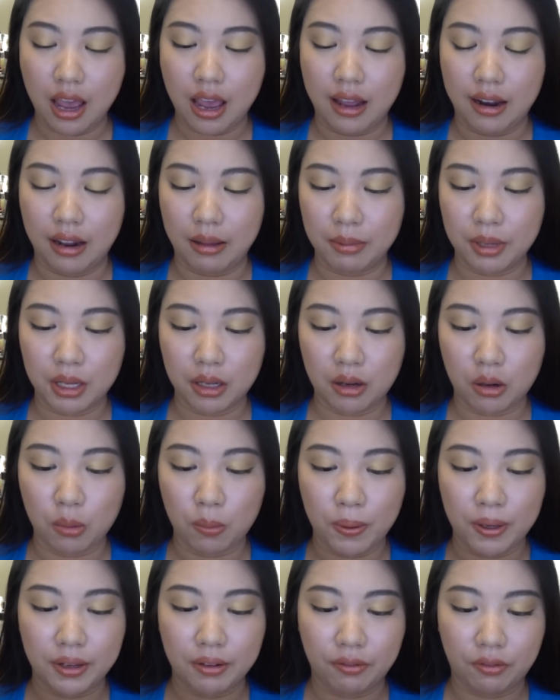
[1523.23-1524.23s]
and let me
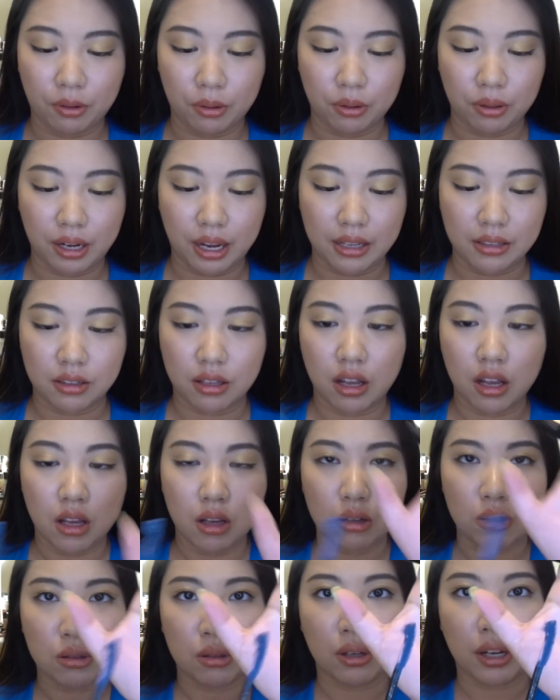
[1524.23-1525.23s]
open it for you guys
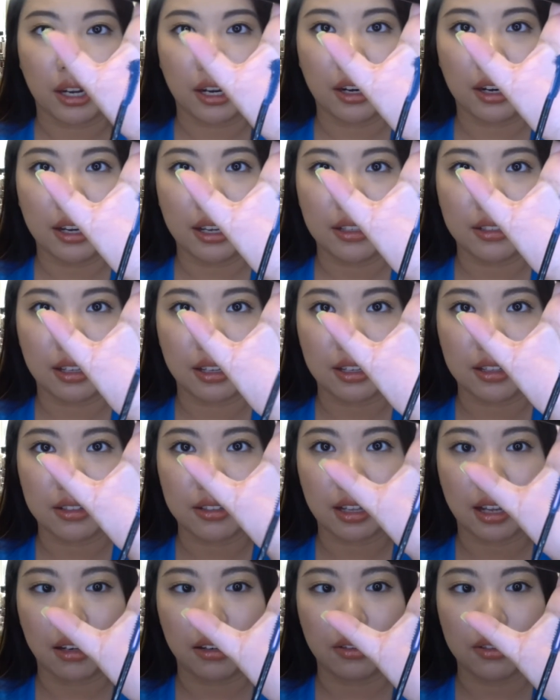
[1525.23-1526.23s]
so here is the
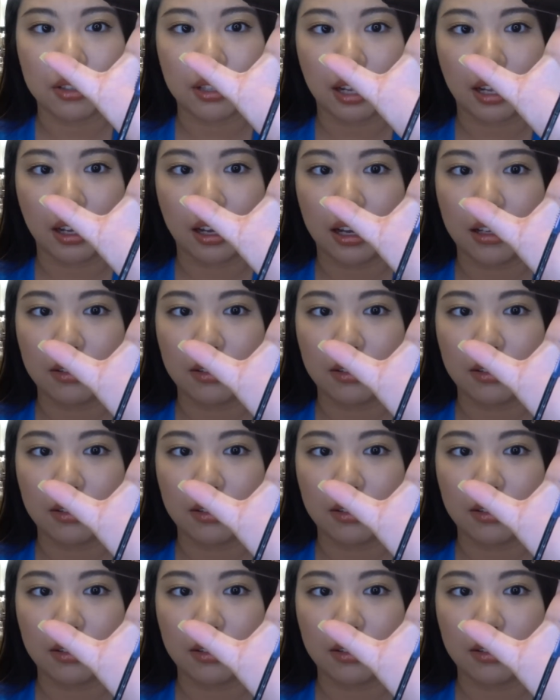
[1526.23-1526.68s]
inside looks like